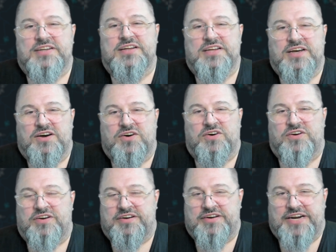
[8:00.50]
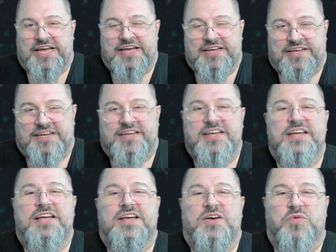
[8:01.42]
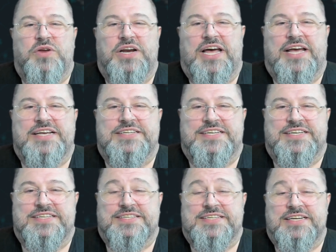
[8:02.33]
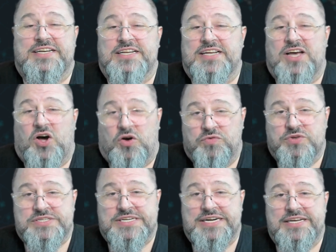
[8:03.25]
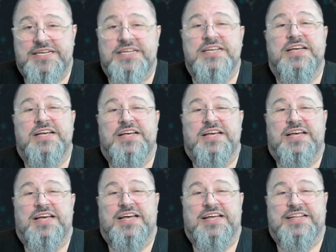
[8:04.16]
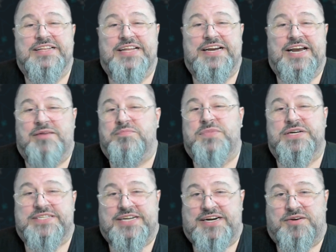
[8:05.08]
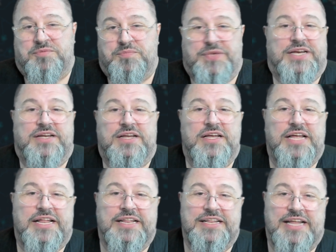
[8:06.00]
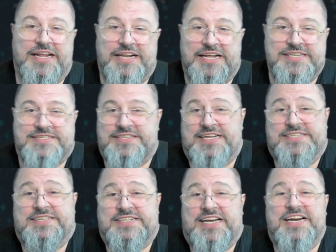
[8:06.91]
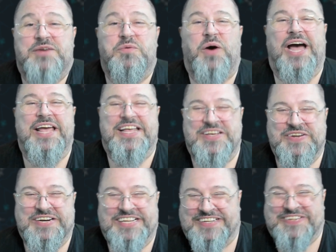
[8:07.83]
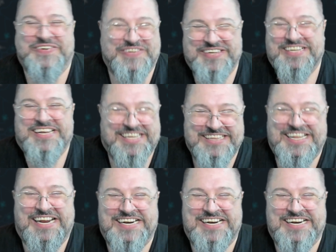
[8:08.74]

or ranking with license, obviously the numbers are big, and that's exactly why you need to then